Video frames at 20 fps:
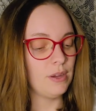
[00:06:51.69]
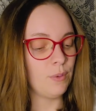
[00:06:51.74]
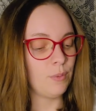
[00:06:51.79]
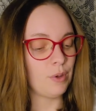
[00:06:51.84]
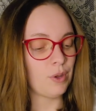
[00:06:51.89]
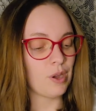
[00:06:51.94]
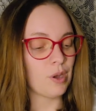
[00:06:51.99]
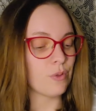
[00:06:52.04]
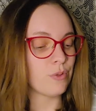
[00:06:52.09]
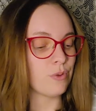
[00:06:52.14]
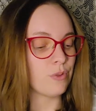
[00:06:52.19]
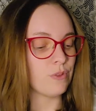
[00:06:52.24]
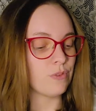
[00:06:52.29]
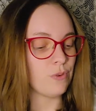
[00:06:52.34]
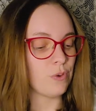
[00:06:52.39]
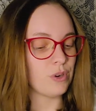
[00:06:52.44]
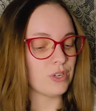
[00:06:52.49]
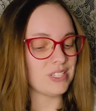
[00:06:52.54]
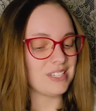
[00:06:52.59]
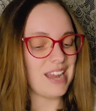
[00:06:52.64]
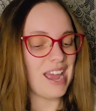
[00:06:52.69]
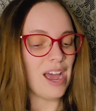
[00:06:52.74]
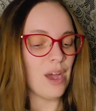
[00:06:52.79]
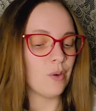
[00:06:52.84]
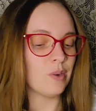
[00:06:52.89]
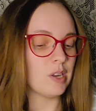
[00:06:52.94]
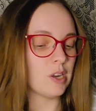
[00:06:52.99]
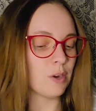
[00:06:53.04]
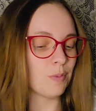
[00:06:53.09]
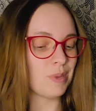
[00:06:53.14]
We go through the forest now,
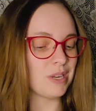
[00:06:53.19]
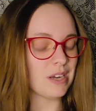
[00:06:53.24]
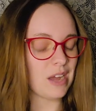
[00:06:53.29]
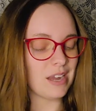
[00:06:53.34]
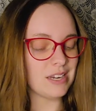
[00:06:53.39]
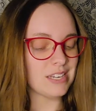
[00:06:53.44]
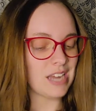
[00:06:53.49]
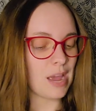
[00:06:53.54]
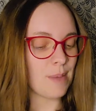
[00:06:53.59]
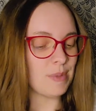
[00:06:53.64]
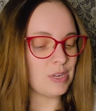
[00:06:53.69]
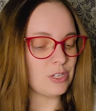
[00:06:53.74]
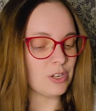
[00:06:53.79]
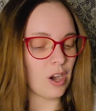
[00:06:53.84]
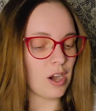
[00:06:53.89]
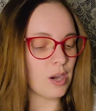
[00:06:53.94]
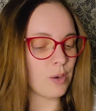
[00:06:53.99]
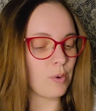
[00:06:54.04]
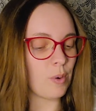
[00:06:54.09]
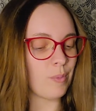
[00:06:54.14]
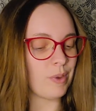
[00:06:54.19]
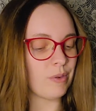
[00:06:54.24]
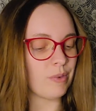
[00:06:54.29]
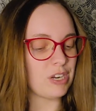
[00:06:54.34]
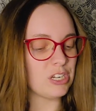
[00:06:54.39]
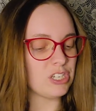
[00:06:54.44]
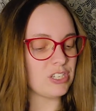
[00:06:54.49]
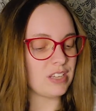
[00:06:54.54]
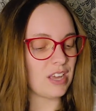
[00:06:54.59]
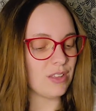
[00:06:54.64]
and it'll be nighttime and dark when we
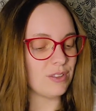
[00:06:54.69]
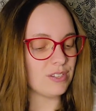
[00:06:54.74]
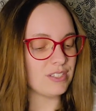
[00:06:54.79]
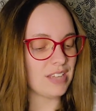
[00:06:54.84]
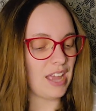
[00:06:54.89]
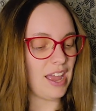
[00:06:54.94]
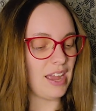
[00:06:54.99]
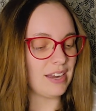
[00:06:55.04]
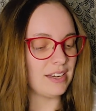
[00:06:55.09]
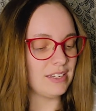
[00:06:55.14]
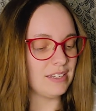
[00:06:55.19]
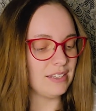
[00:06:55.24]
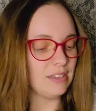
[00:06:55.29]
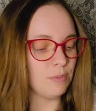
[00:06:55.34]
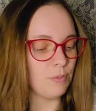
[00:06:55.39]
reach the other side,